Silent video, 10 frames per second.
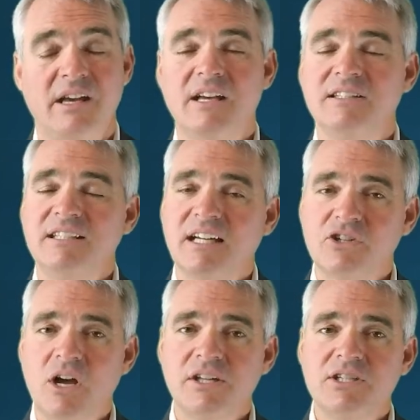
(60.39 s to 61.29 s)
See,
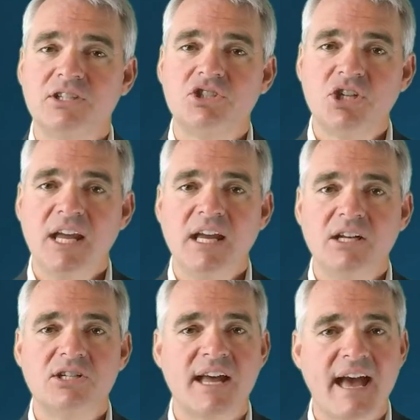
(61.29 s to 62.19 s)
technology has
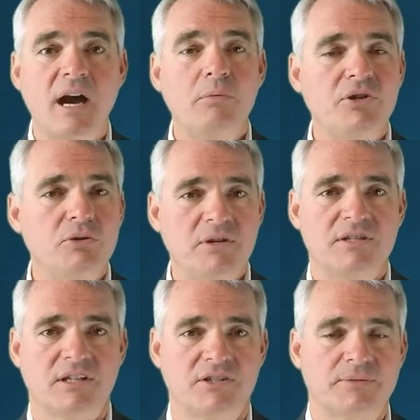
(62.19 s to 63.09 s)
changed how we do
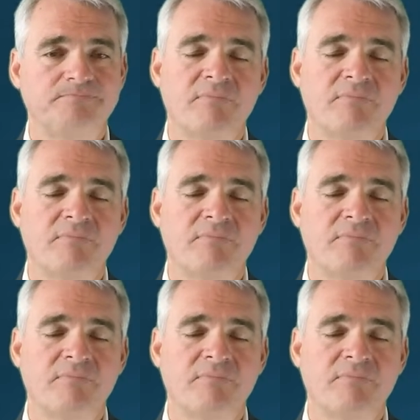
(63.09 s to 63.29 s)
business.